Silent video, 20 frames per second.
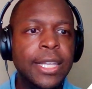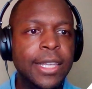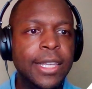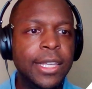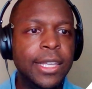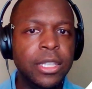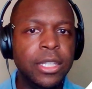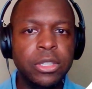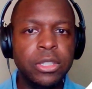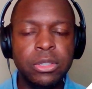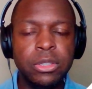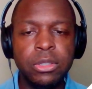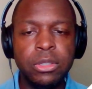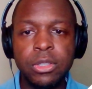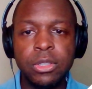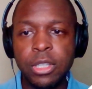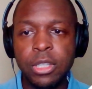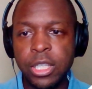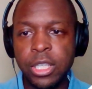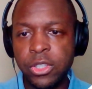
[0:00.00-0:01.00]
is
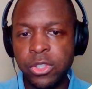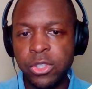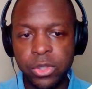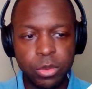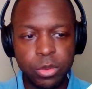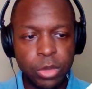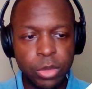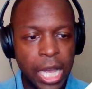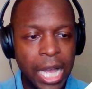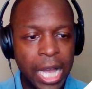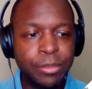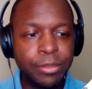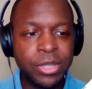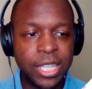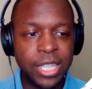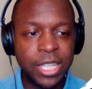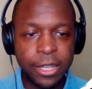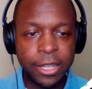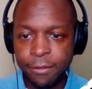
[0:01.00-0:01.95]
is I'm seeing